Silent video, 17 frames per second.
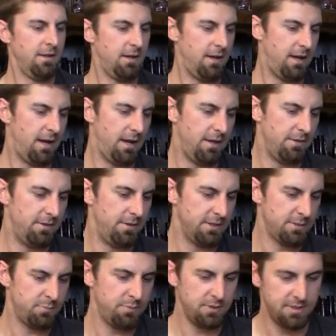
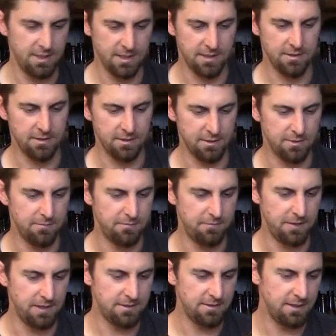This particular
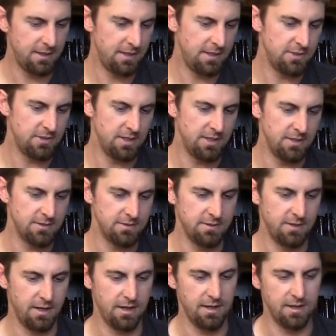vintage
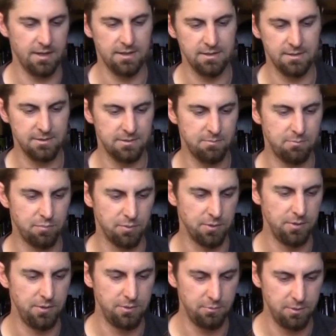is
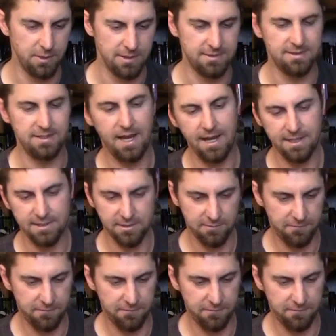brewed with dates,